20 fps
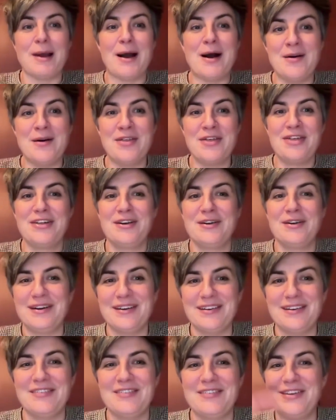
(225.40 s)
mouth,
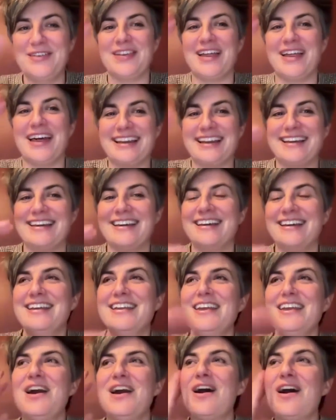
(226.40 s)
or if you like
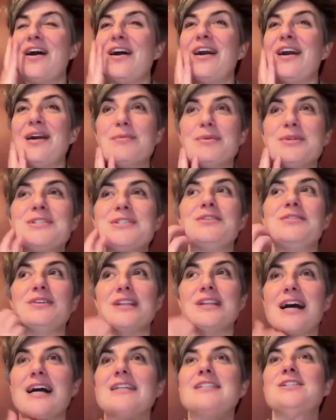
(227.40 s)
are able to
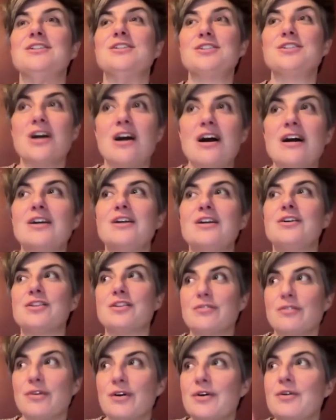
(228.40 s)
relax your jaw, your
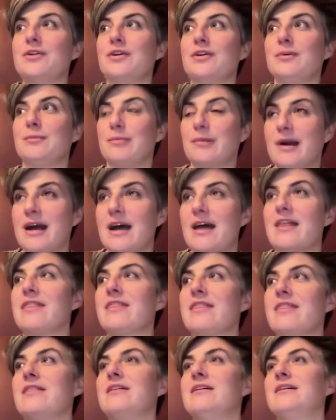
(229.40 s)
throat, your
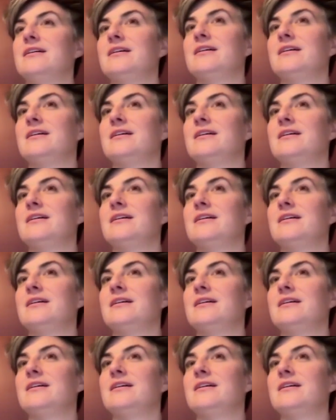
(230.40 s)
breath,